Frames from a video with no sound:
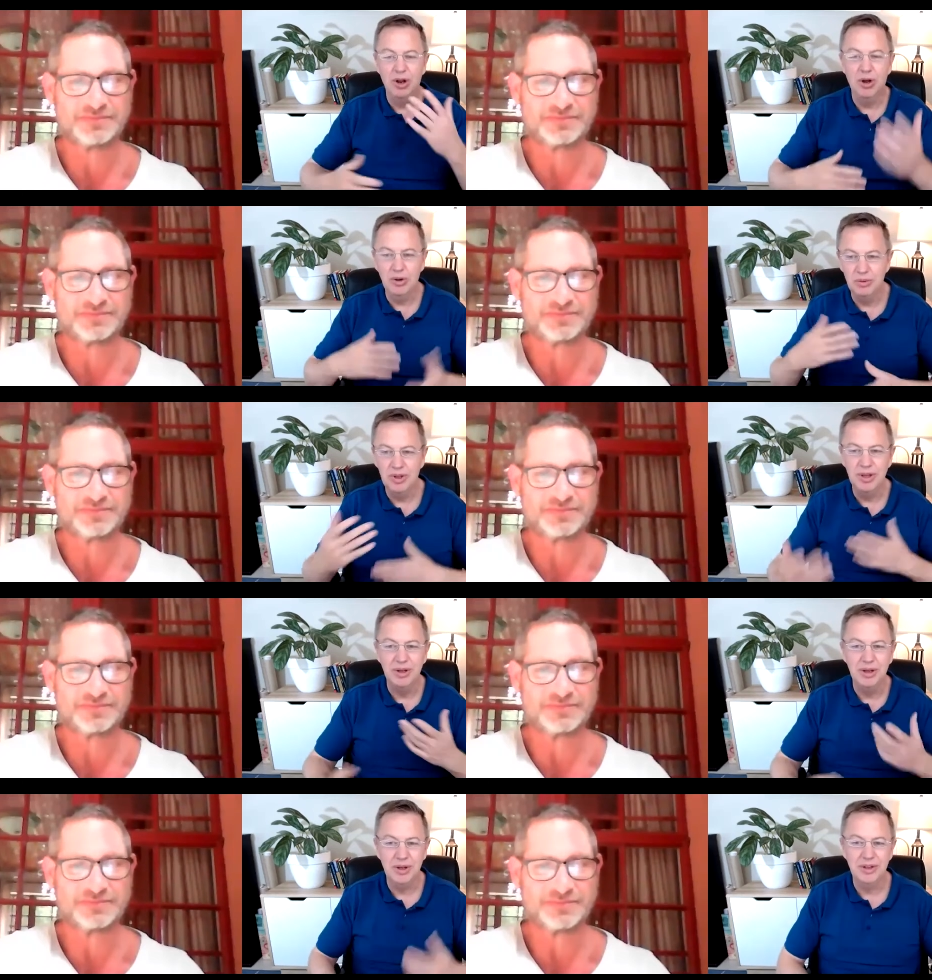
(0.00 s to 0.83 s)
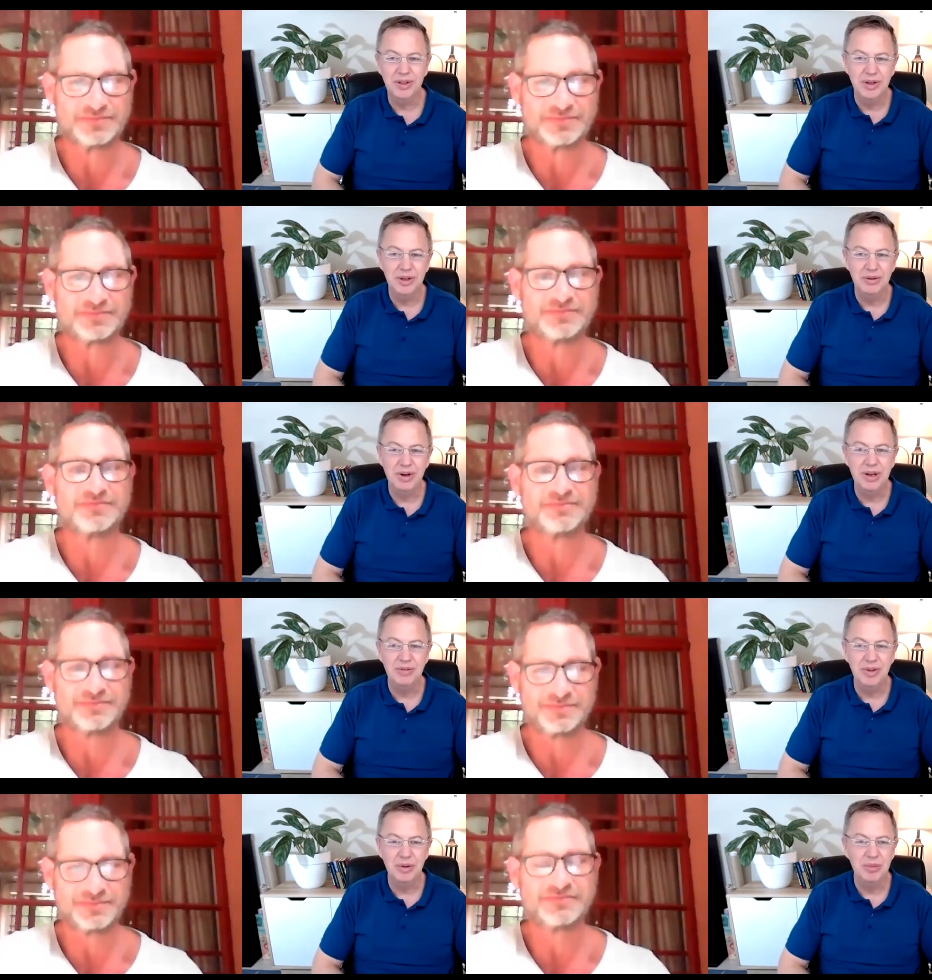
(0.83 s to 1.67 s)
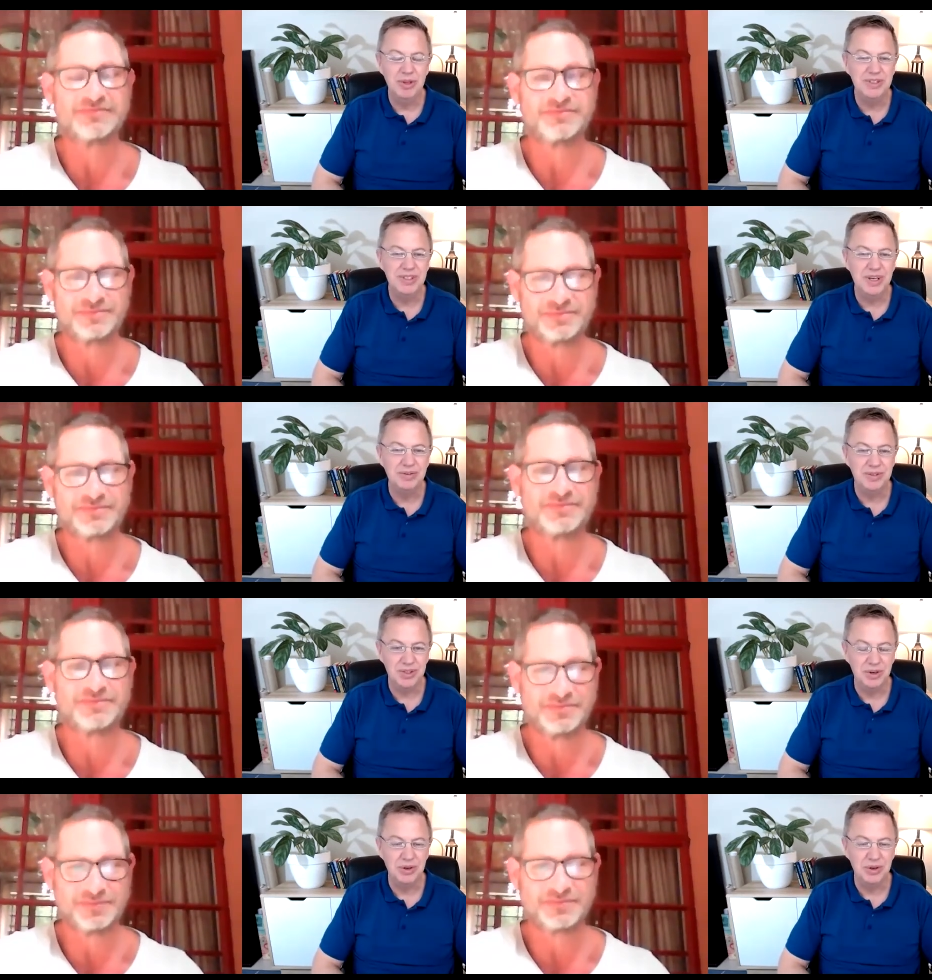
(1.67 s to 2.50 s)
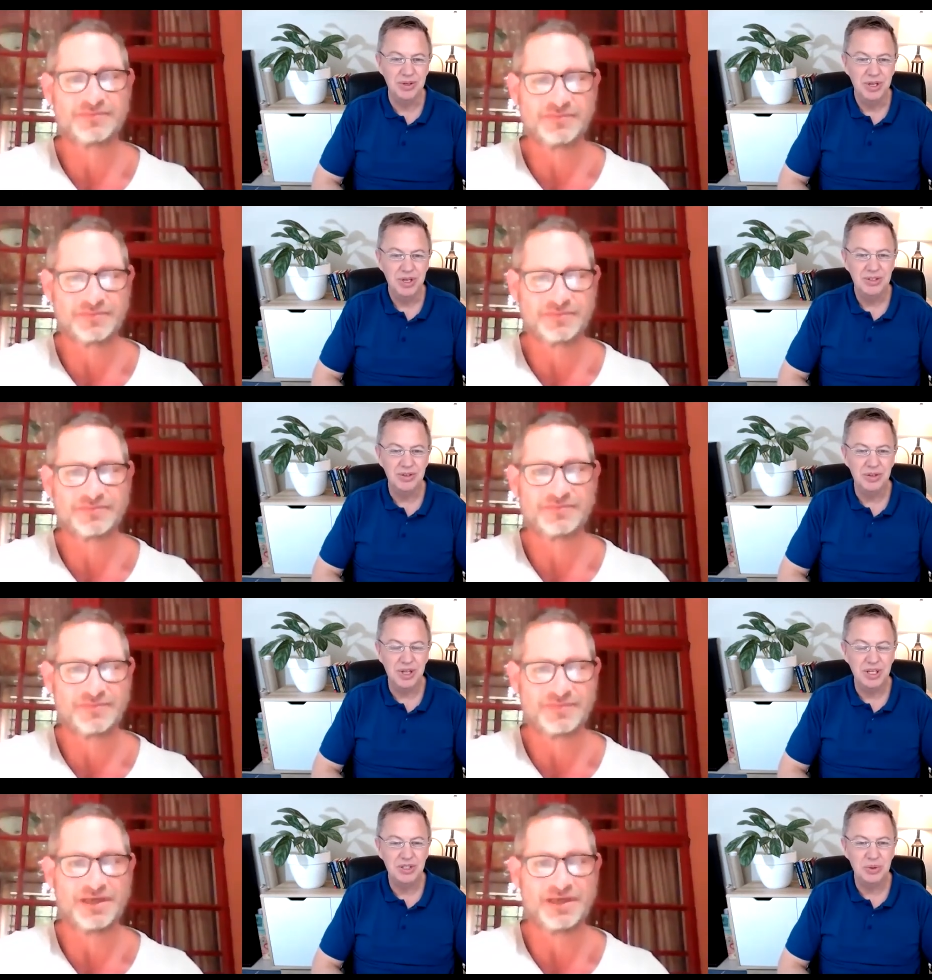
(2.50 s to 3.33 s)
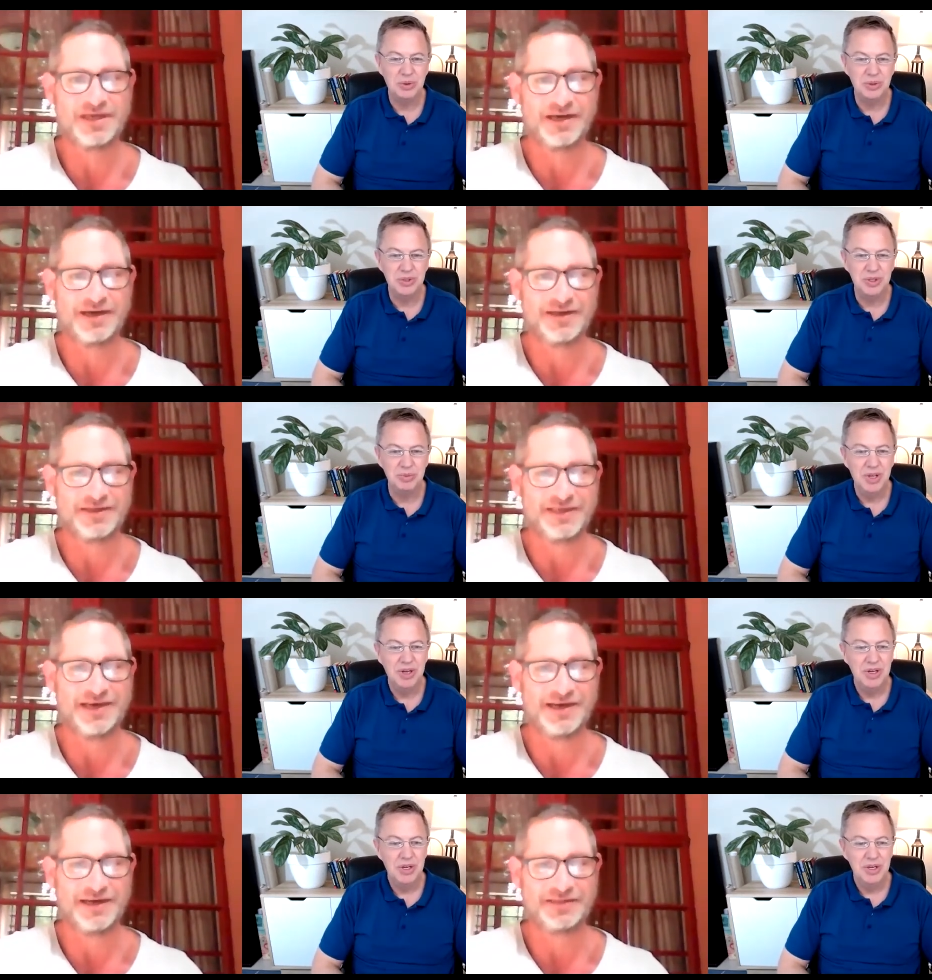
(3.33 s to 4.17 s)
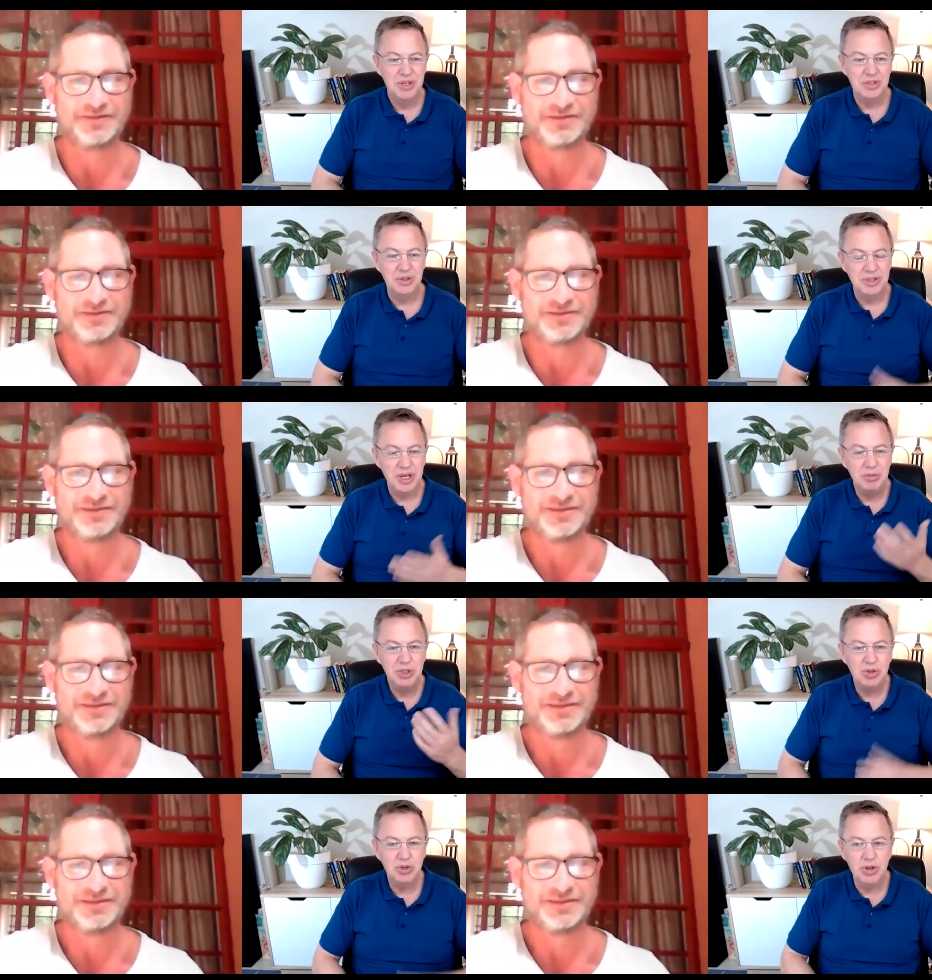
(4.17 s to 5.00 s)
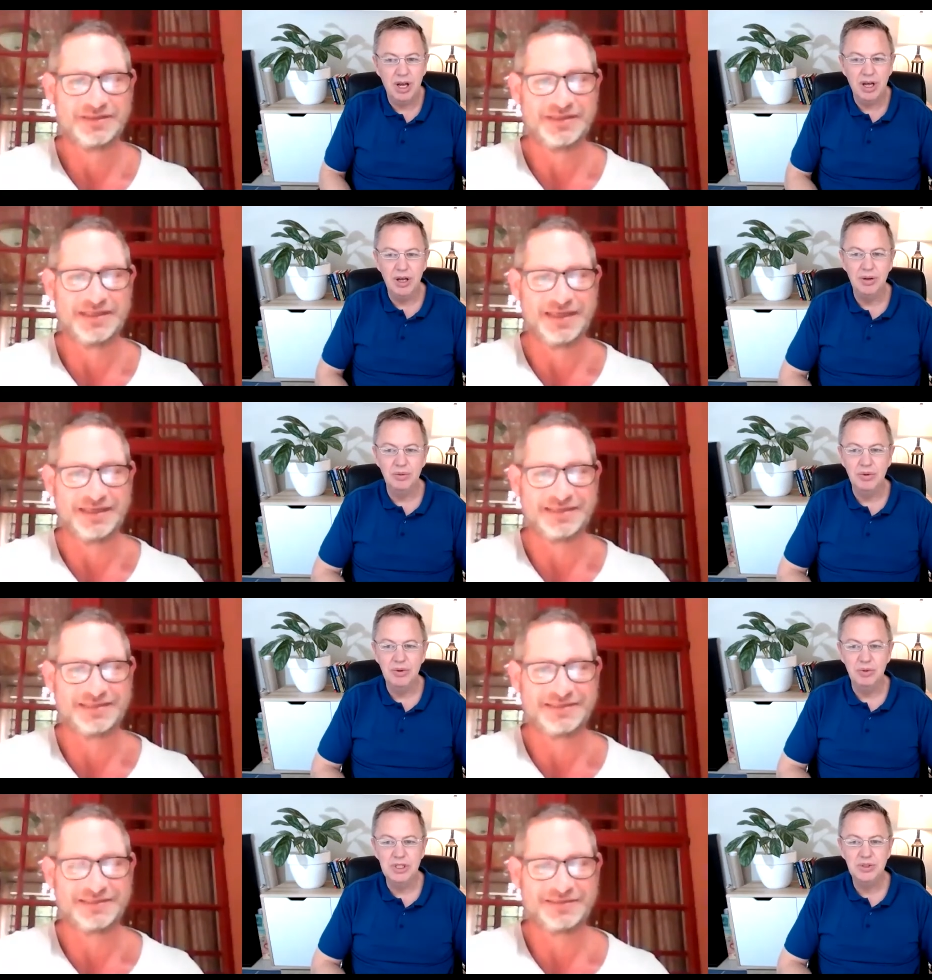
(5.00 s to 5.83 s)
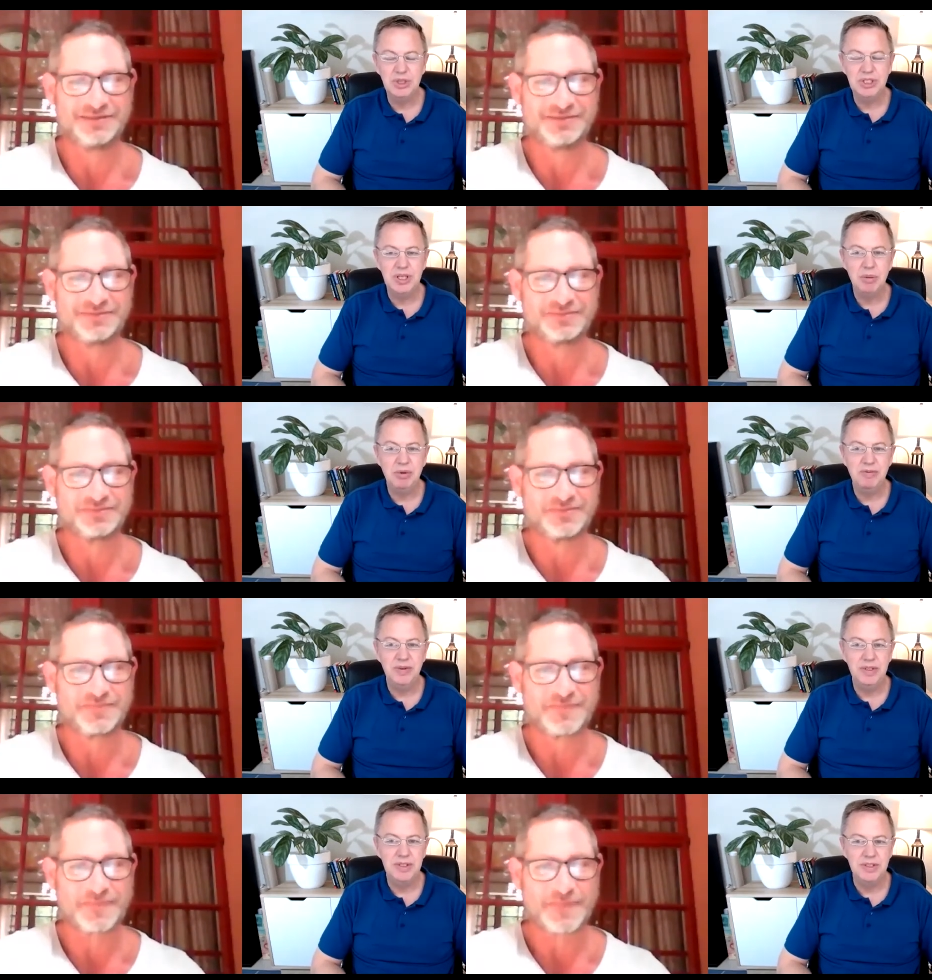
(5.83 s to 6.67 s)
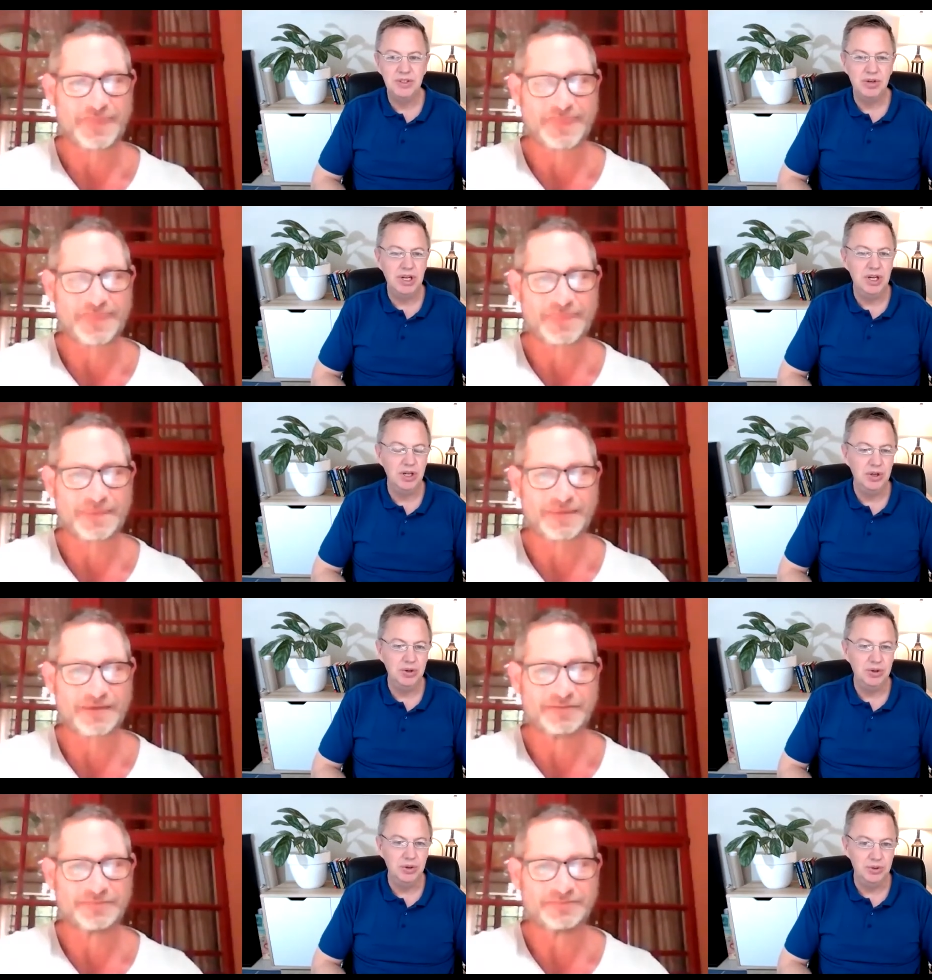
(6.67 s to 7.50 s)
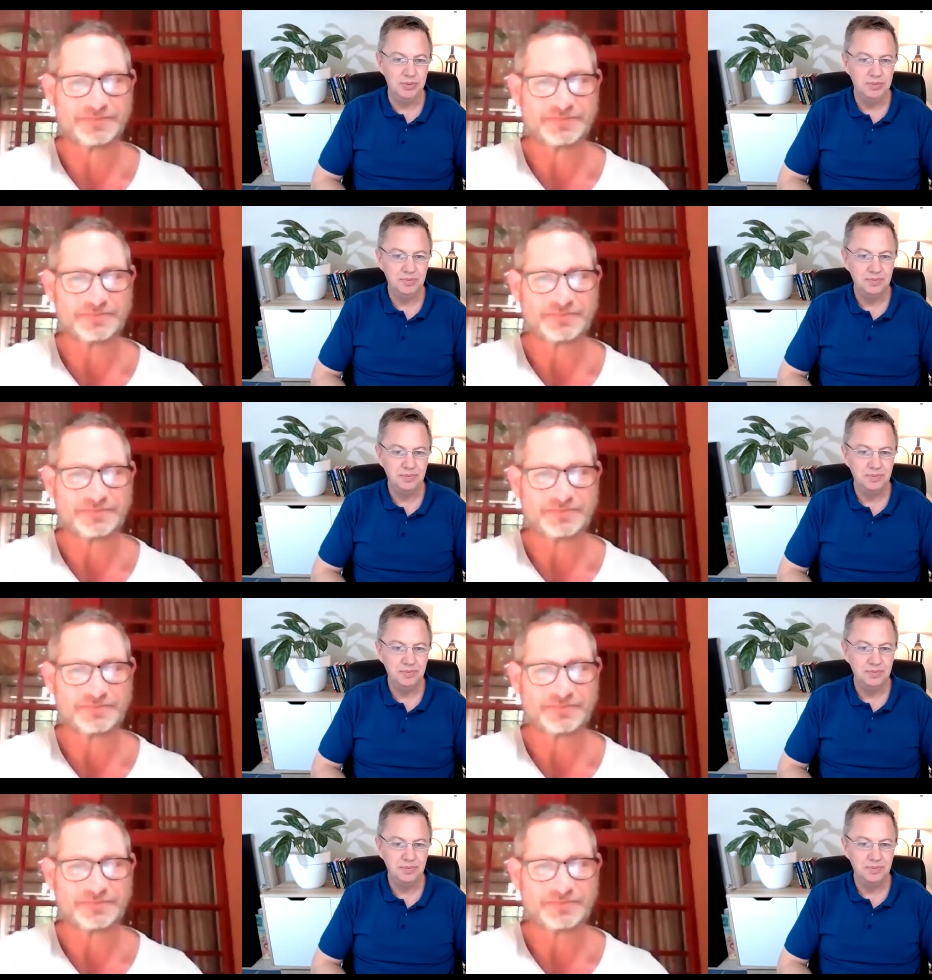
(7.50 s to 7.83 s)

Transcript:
Speaker 1: along with the, the run of the mill stuff. So so that's yeah, awesome. Yeah. So tell me, Shaun, uh, yes. uh, what what type of fitness training do you do?